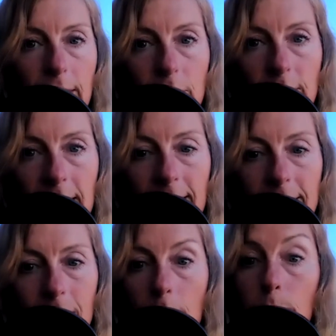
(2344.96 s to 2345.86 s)
your
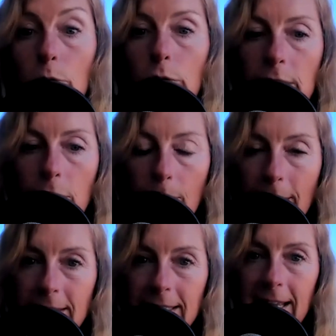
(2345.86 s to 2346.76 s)
exercise. Are you moving
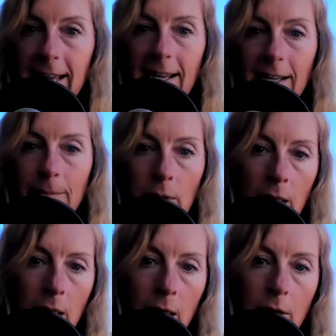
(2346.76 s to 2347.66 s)
throughout the day?
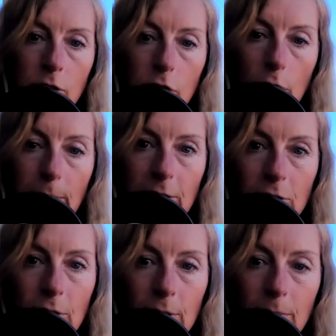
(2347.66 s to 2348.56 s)
So
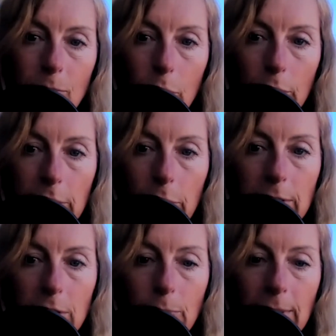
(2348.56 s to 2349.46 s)
much more to go
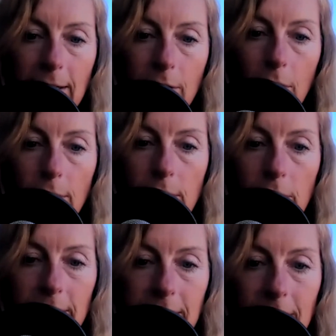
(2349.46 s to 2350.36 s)
into what I call the
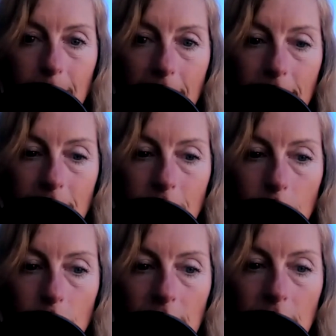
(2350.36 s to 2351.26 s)
WHOLESTIC method
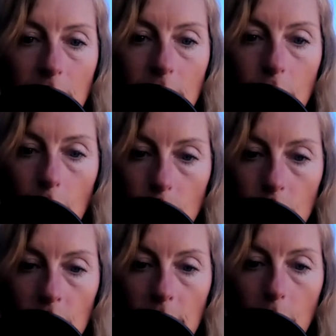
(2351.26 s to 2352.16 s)
coaching to
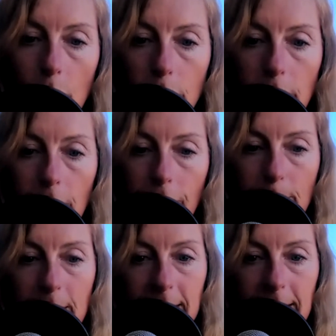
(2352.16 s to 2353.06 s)
coach the whole you
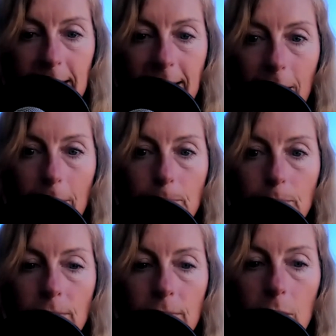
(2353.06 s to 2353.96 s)
from the inside out.
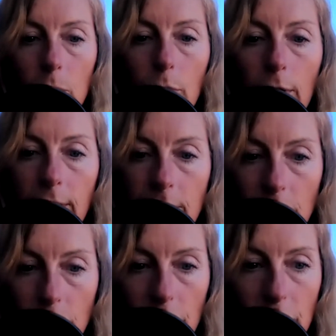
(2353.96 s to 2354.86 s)
Work on
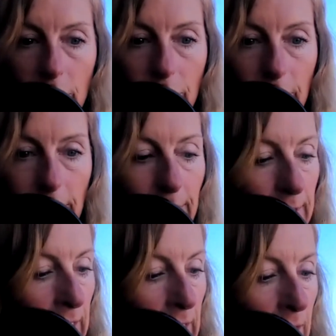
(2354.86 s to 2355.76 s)
nutrition
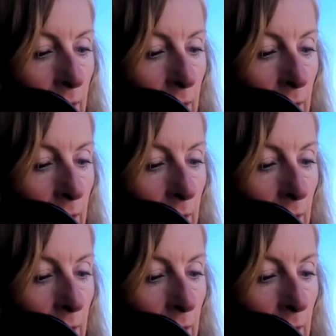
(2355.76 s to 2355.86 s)
first